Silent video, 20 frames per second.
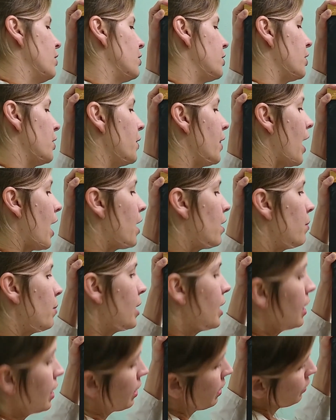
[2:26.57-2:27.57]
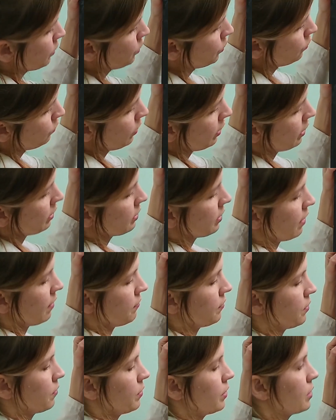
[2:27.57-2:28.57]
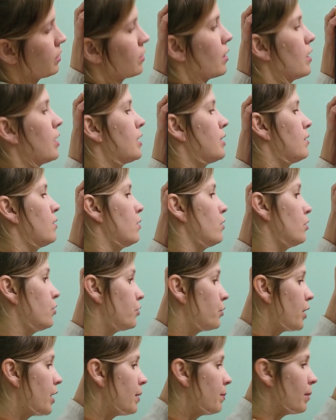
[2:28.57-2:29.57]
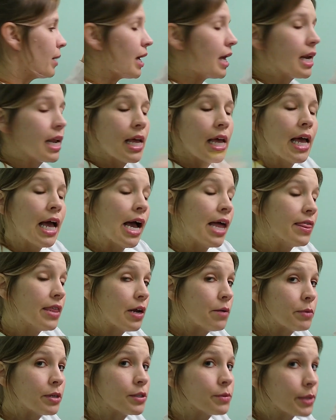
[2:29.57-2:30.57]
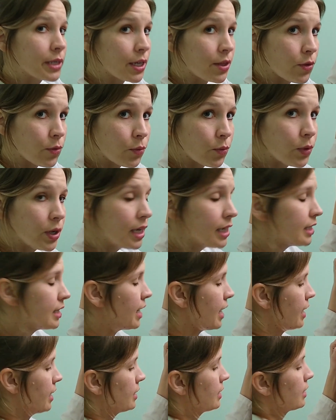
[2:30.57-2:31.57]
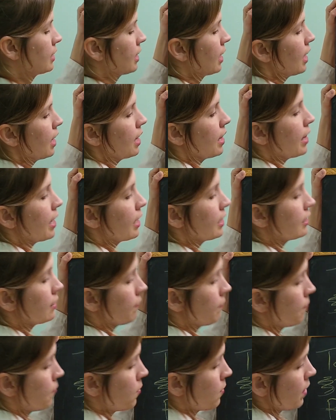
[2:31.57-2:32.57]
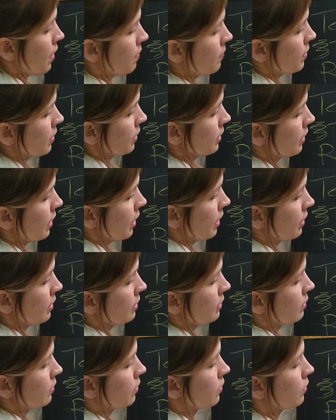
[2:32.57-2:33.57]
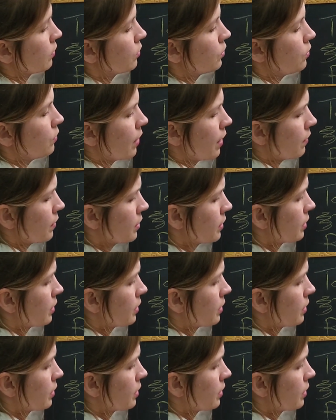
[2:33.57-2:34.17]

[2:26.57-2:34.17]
So that'll be two weeks after we start the treatment. And then once we get the retest, that's a four hour test, or two hours,